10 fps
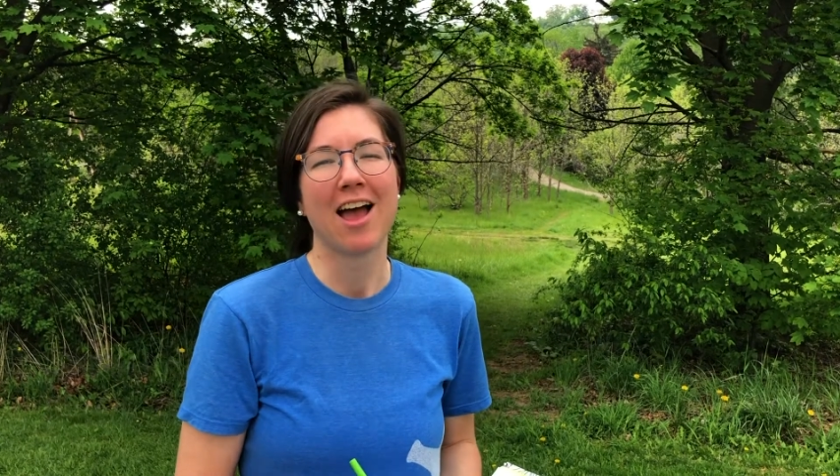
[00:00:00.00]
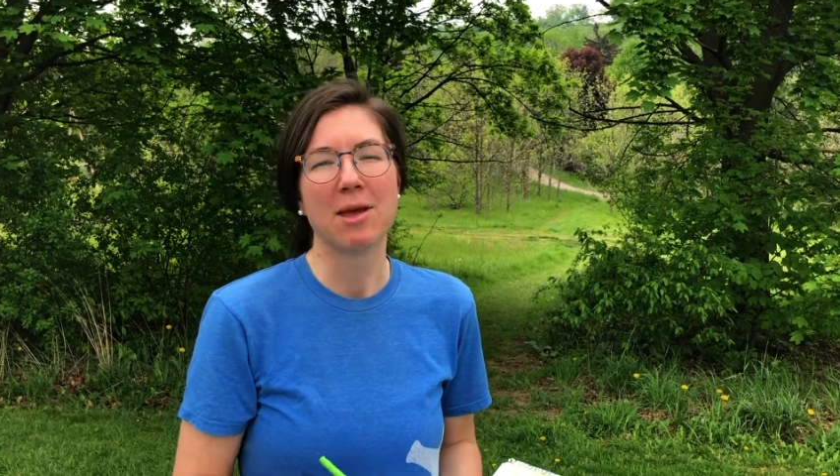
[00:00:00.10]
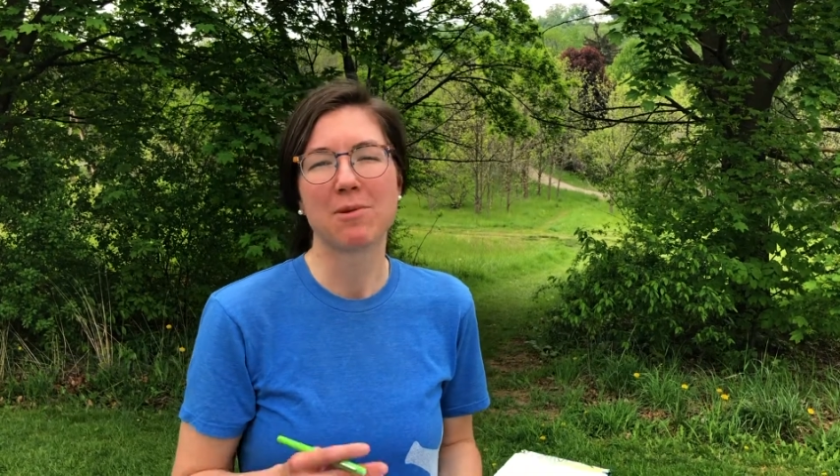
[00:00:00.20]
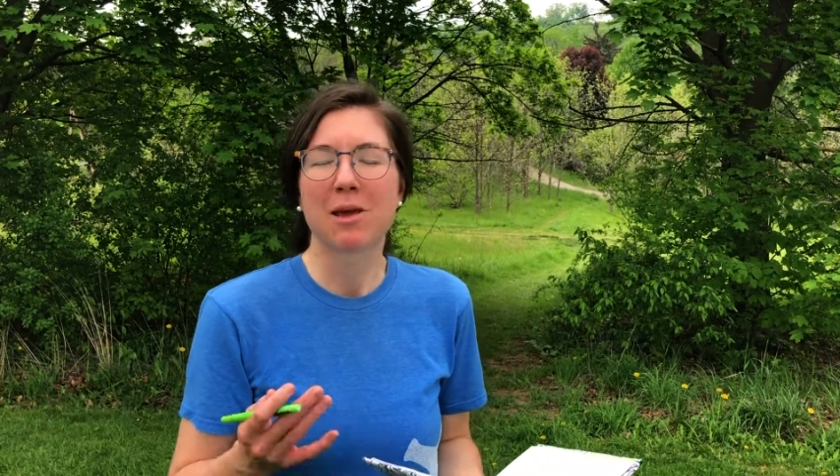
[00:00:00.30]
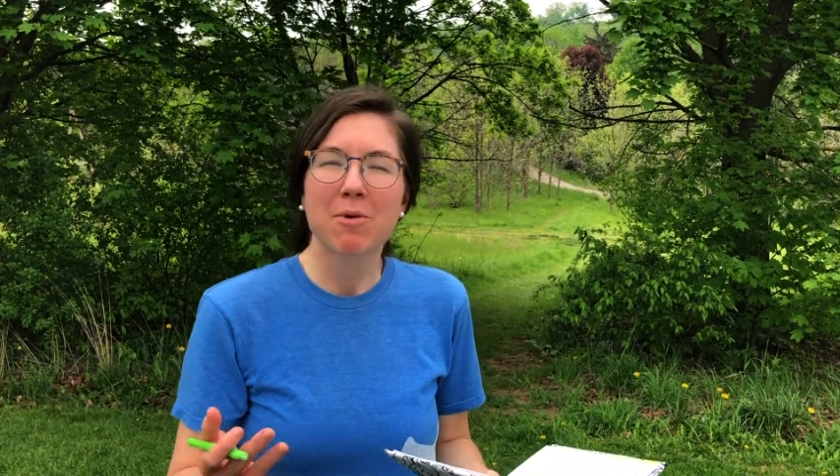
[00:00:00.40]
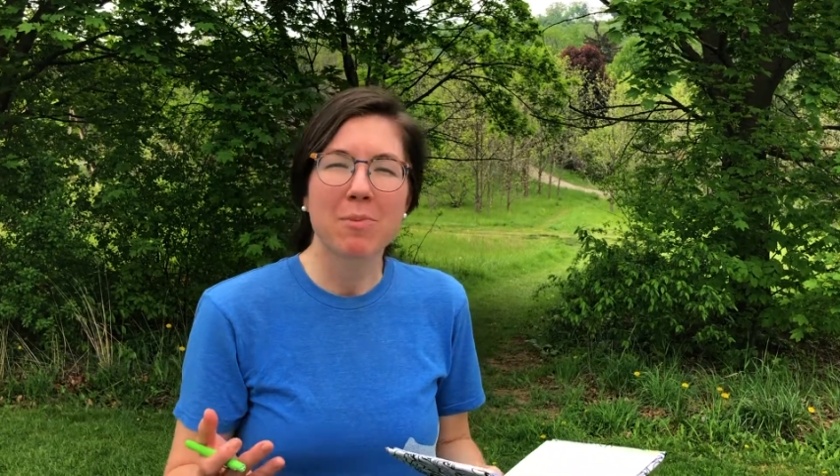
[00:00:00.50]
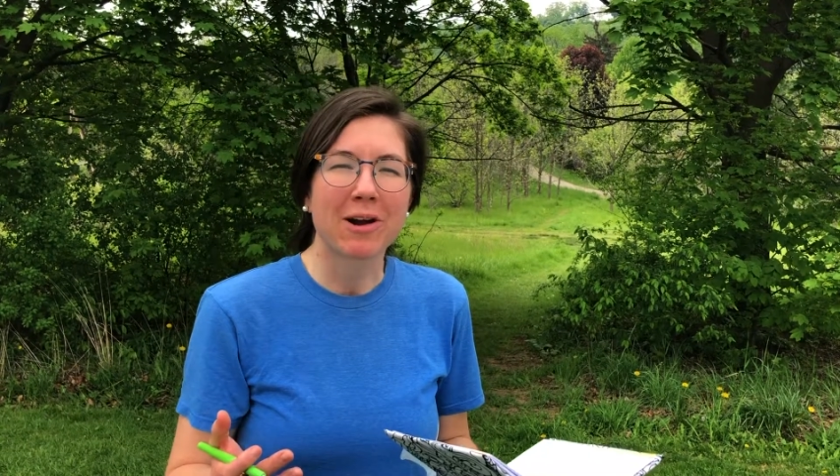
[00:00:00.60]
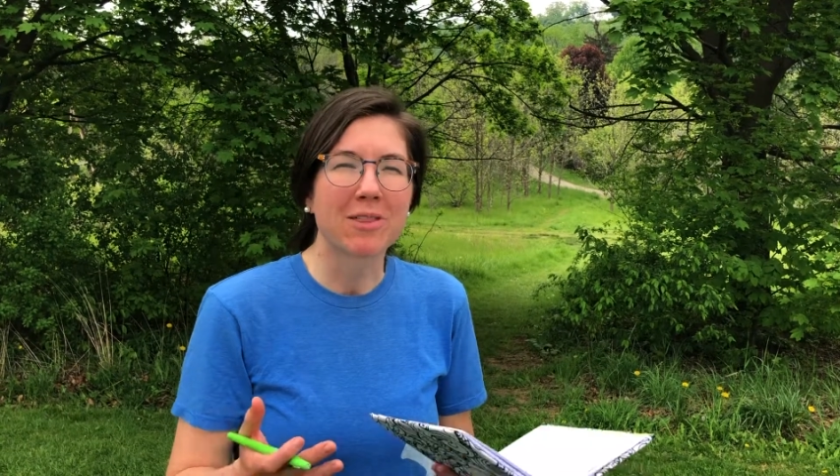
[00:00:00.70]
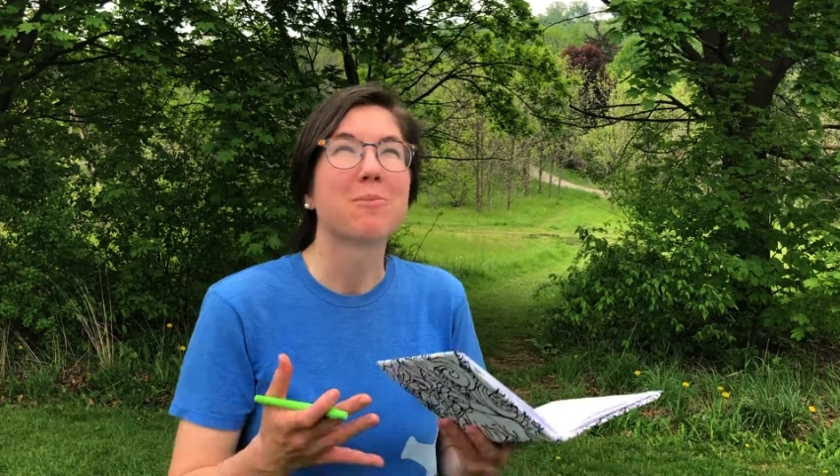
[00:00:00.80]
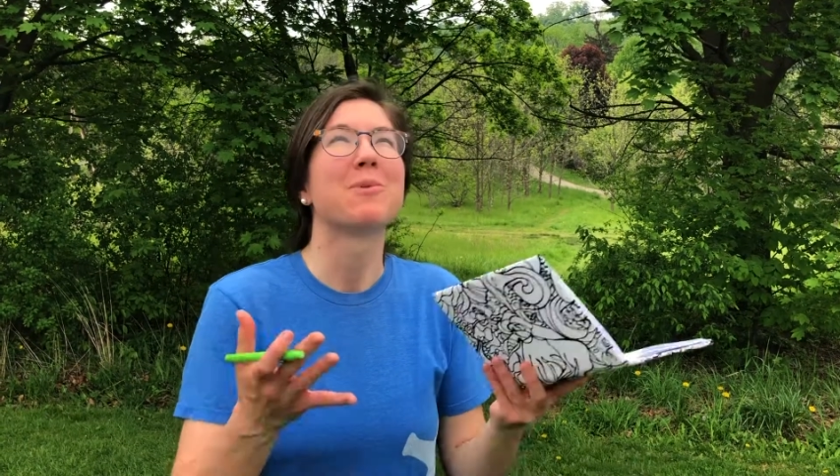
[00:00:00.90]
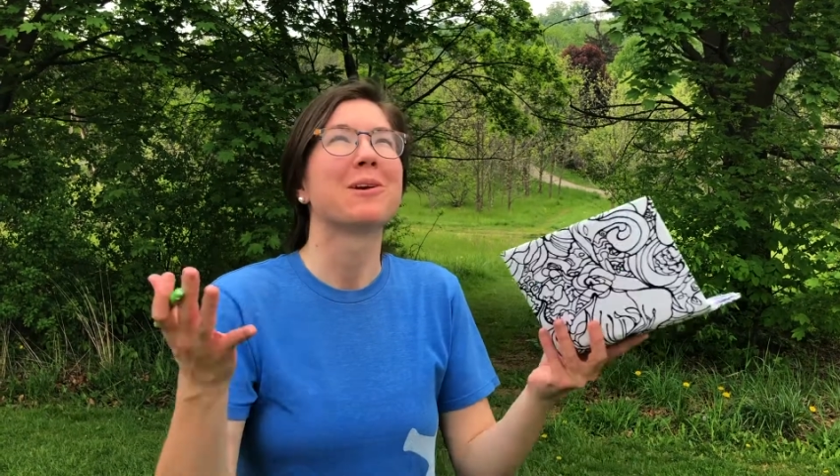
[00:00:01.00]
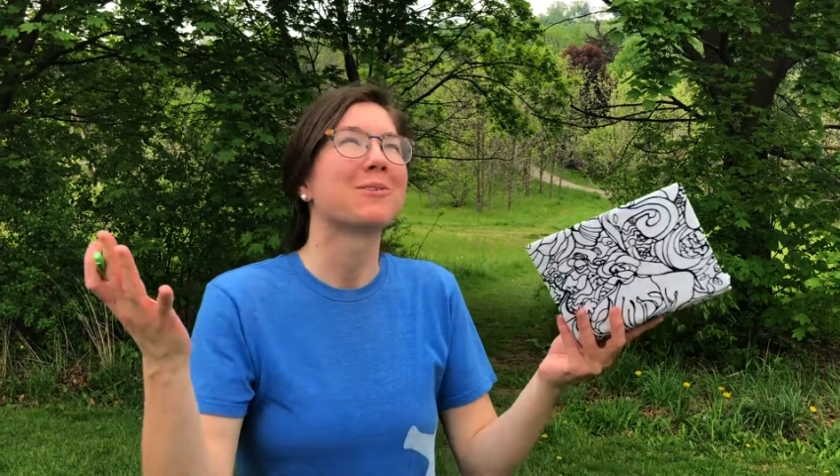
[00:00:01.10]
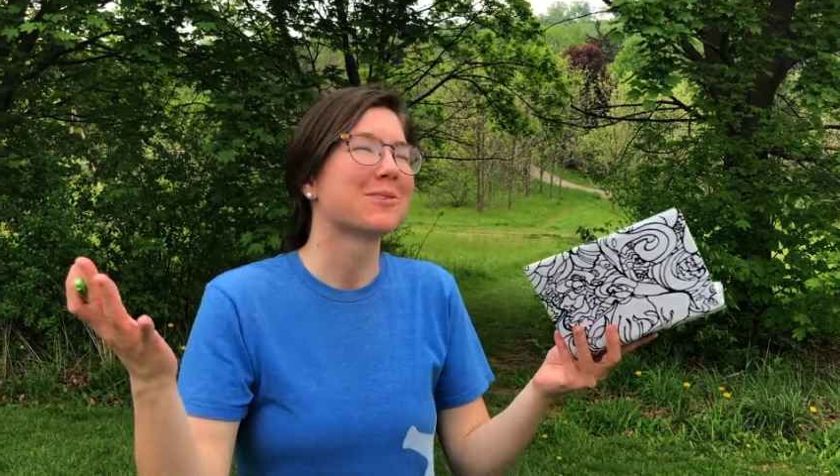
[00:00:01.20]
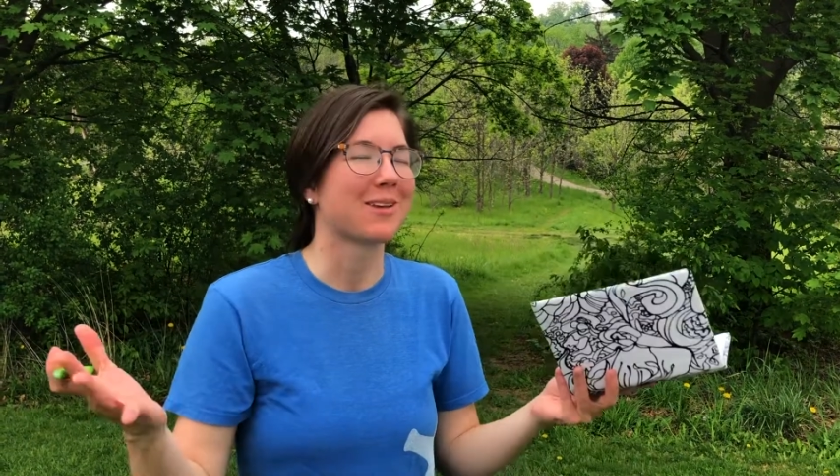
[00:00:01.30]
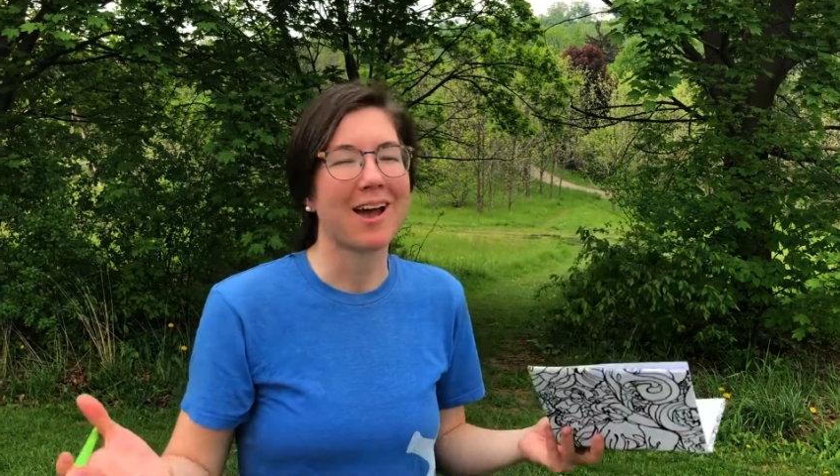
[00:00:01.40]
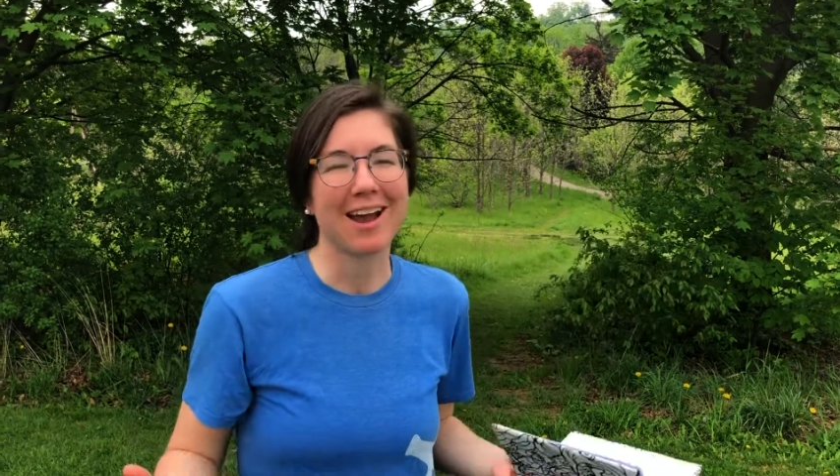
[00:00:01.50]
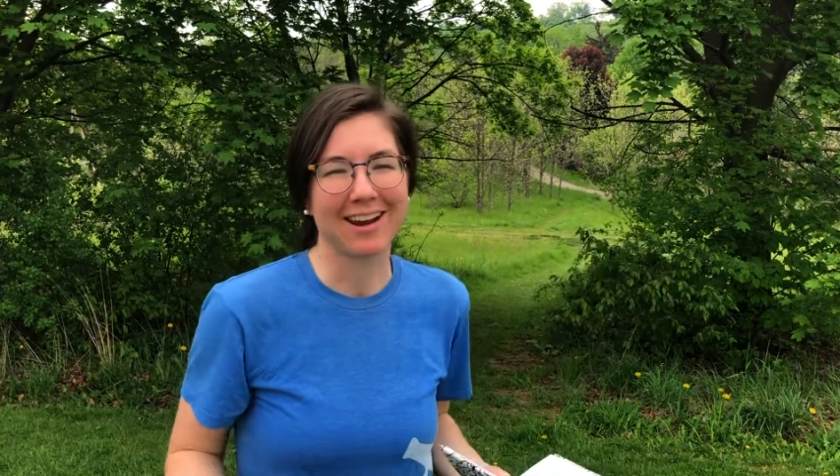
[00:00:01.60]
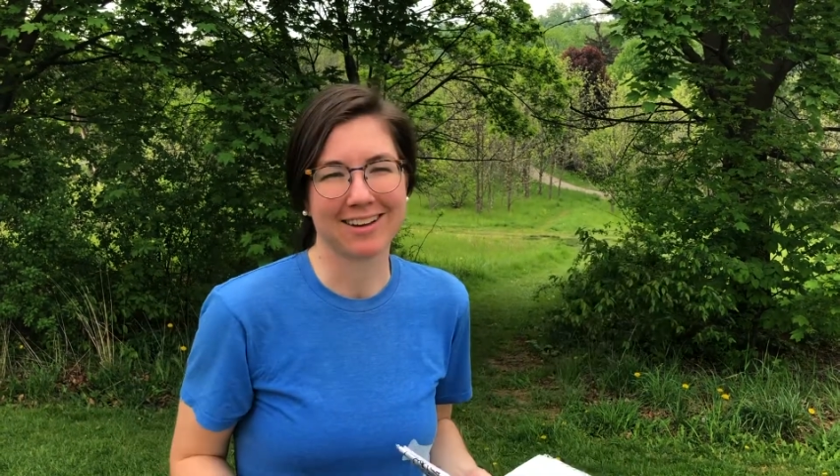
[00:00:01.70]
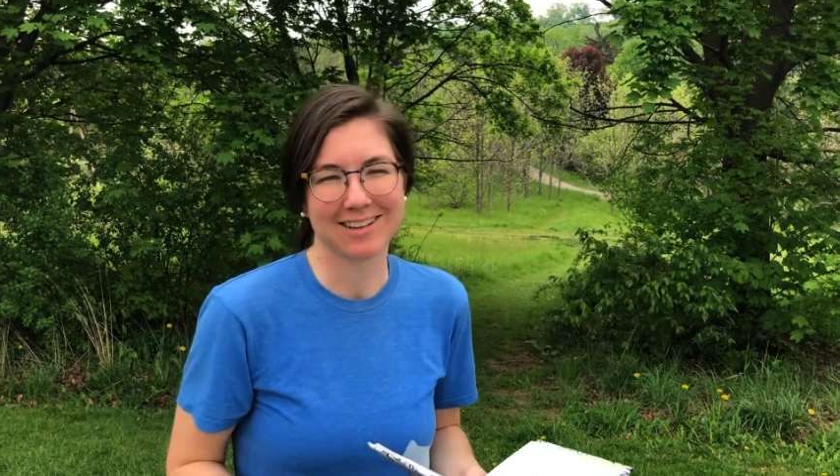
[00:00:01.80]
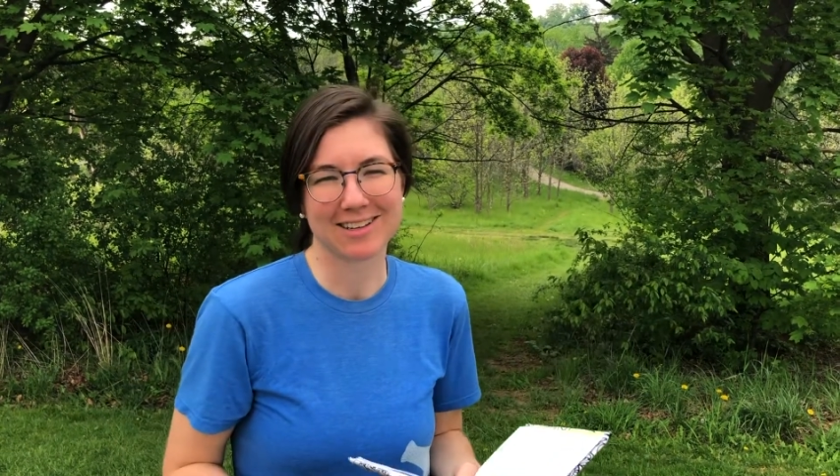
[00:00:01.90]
it became apparent that being outside